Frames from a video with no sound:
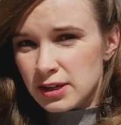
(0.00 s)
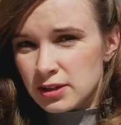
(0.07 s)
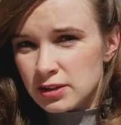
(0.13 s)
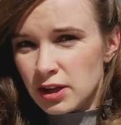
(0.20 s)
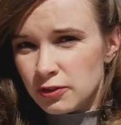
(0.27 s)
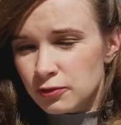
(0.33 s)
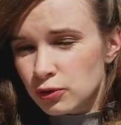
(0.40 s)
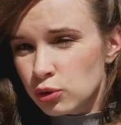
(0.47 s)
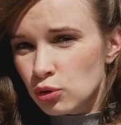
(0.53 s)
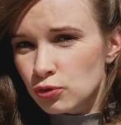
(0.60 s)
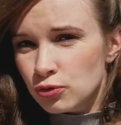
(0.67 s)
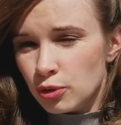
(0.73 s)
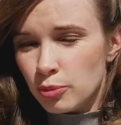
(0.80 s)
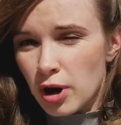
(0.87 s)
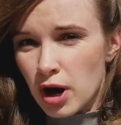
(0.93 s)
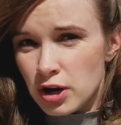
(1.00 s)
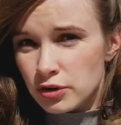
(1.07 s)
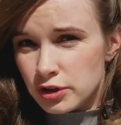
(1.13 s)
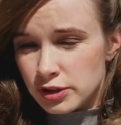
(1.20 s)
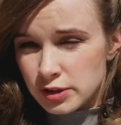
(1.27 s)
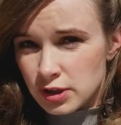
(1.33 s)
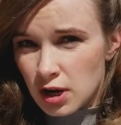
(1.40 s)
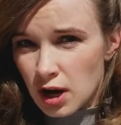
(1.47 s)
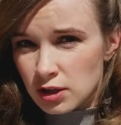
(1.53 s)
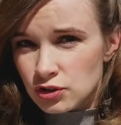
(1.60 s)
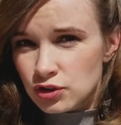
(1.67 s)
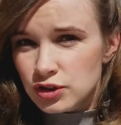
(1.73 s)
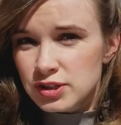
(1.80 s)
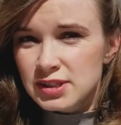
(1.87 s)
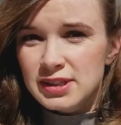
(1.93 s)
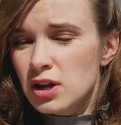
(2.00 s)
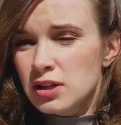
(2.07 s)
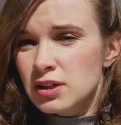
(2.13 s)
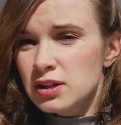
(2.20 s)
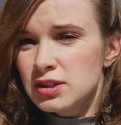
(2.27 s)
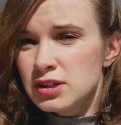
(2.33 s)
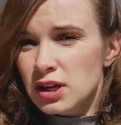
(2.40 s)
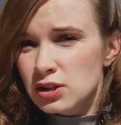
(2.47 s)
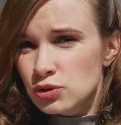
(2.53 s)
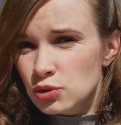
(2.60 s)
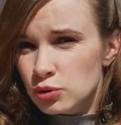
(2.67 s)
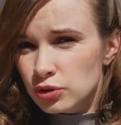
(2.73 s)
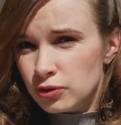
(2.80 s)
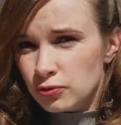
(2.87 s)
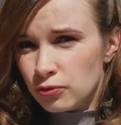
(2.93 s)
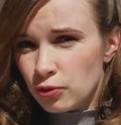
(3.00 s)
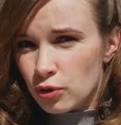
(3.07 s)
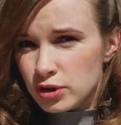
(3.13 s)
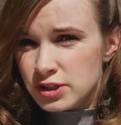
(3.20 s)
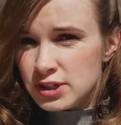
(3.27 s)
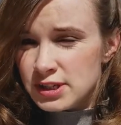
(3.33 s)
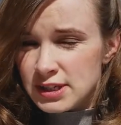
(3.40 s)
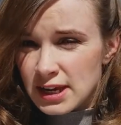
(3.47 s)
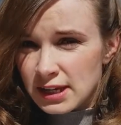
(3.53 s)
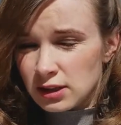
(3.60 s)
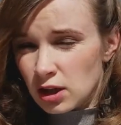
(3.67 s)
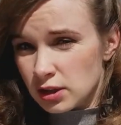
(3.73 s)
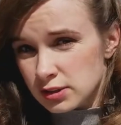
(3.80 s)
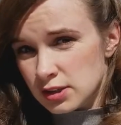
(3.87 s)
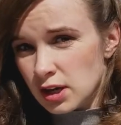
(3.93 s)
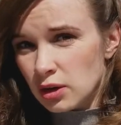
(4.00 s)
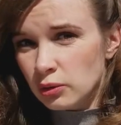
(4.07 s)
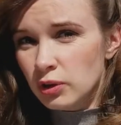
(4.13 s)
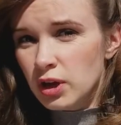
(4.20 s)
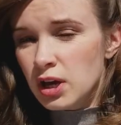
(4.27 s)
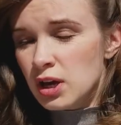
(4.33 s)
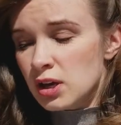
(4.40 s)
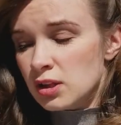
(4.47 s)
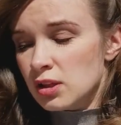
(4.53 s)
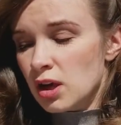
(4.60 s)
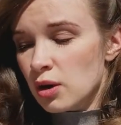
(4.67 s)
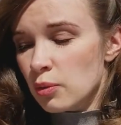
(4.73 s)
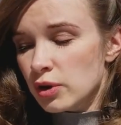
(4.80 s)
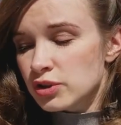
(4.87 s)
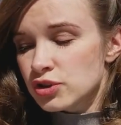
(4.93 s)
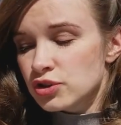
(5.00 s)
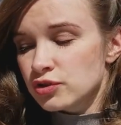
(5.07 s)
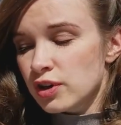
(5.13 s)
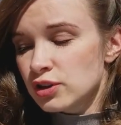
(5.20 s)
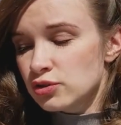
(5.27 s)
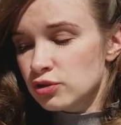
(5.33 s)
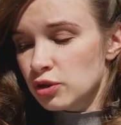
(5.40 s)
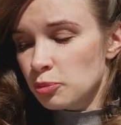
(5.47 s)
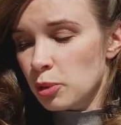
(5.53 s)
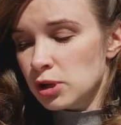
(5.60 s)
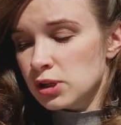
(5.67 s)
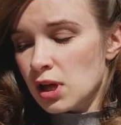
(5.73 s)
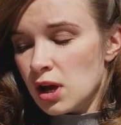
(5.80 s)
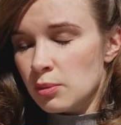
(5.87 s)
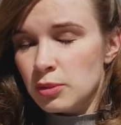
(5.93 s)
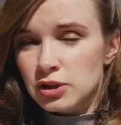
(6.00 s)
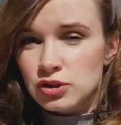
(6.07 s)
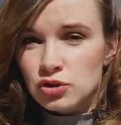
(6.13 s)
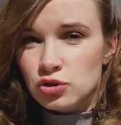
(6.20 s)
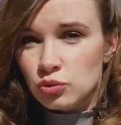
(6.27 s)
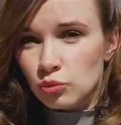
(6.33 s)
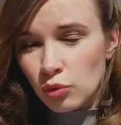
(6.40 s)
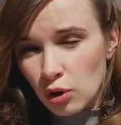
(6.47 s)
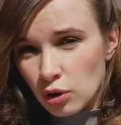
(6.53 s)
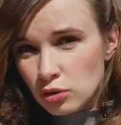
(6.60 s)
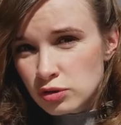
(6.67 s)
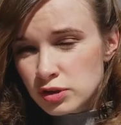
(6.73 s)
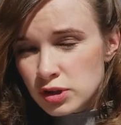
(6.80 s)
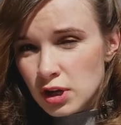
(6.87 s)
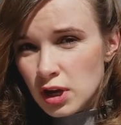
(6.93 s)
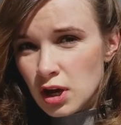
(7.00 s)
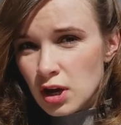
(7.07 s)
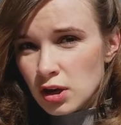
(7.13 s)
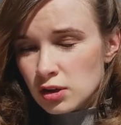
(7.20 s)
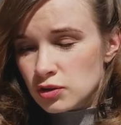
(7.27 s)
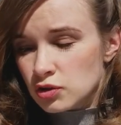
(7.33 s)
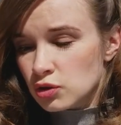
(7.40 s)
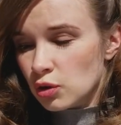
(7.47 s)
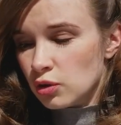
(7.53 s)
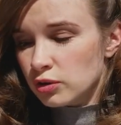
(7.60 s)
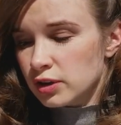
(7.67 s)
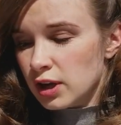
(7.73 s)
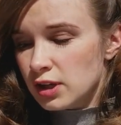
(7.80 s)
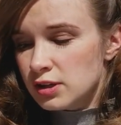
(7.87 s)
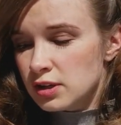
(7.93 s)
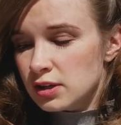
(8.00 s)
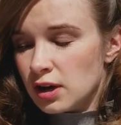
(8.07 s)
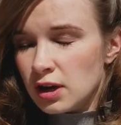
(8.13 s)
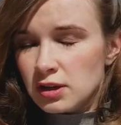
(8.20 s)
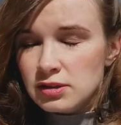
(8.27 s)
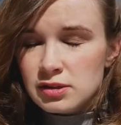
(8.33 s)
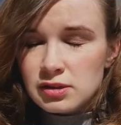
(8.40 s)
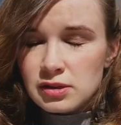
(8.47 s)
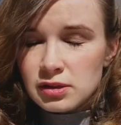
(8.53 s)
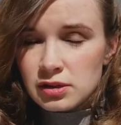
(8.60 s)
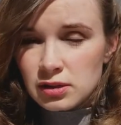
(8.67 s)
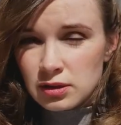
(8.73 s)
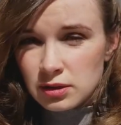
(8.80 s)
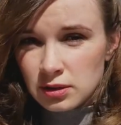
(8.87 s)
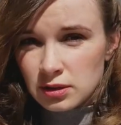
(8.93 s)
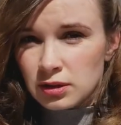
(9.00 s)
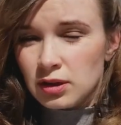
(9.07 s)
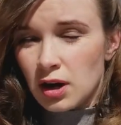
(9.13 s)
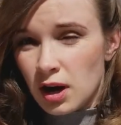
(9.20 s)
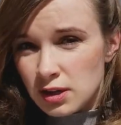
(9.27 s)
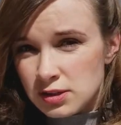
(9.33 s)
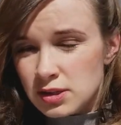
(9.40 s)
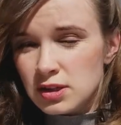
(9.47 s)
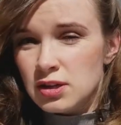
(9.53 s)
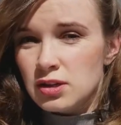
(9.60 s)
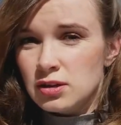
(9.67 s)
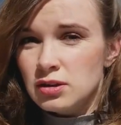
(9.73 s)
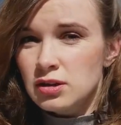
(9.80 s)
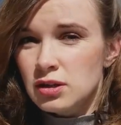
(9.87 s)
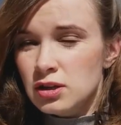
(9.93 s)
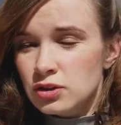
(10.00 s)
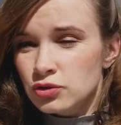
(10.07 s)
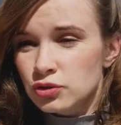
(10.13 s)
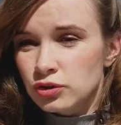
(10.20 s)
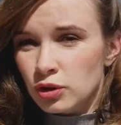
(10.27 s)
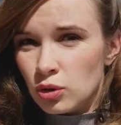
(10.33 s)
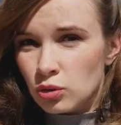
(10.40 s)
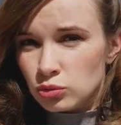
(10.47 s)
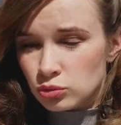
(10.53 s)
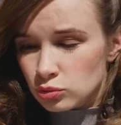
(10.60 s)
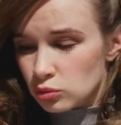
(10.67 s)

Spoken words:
they flew from high-risk countries. They did not do the 14-day lockdown. They went straight to the parliament to vote, so they did not adhere to their own